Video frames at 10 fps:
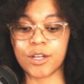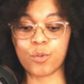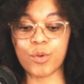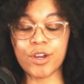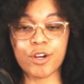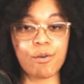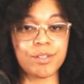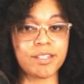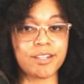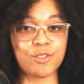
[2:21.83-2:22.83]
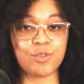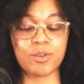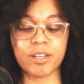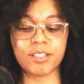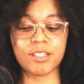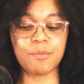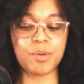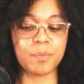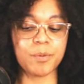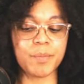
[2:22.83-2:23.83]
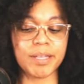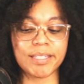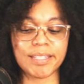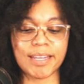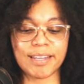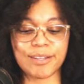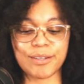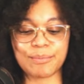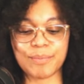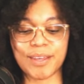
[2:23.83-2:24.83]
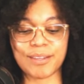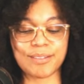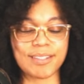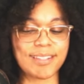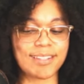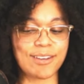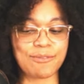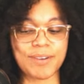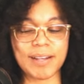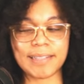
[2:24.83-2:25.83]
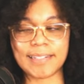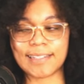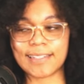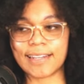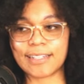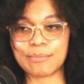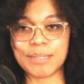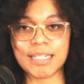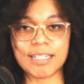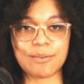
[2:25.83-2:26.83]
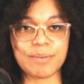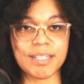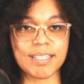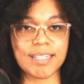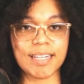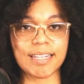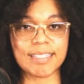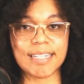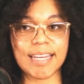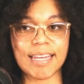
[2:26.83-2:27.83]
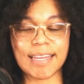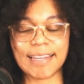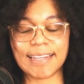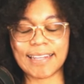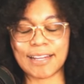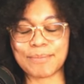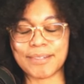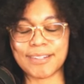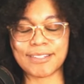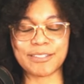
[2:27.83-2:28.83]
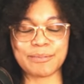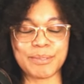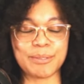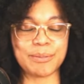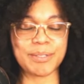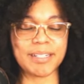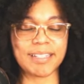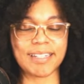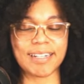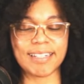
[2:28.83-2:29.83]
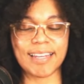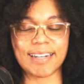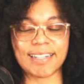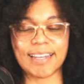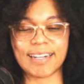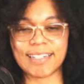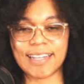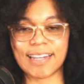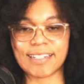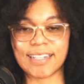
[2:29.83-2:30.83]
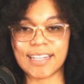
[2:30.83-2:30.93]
We are going to get into it because some people may say, man, you see y'all filing at the last minute, y'all waiting to the last day, and I mean, y'all shouldn't be doing that, that, yada, yada, yada.